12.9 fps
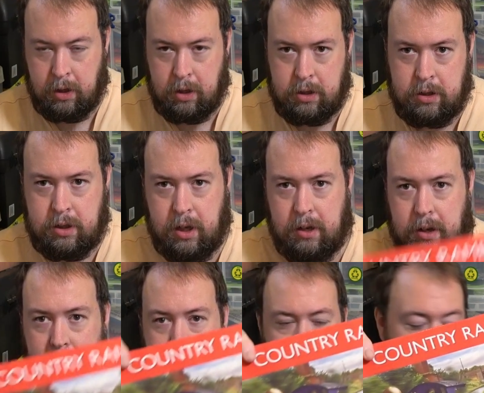So
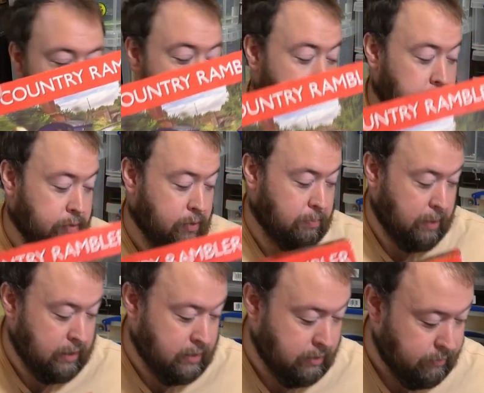I've just taken the
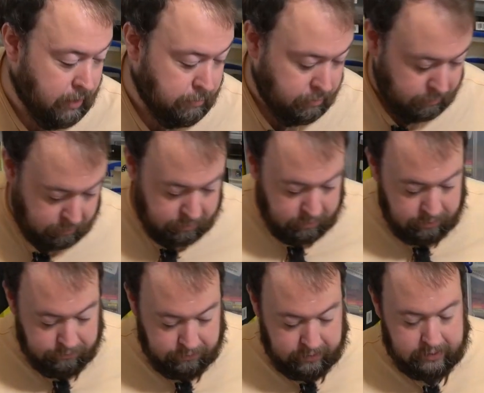plastic wrapper
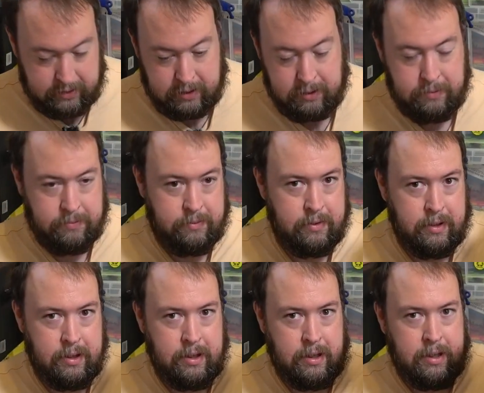off this.
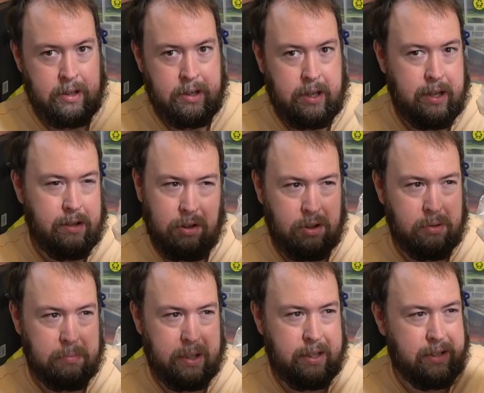And
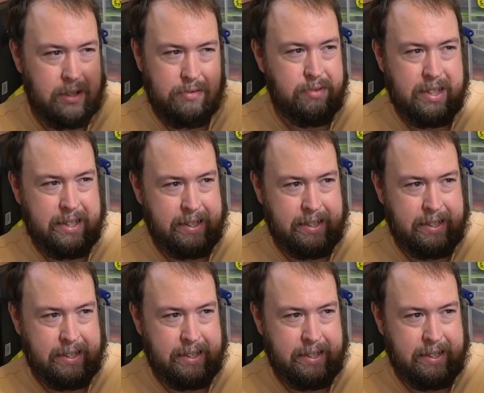Hornby, do you really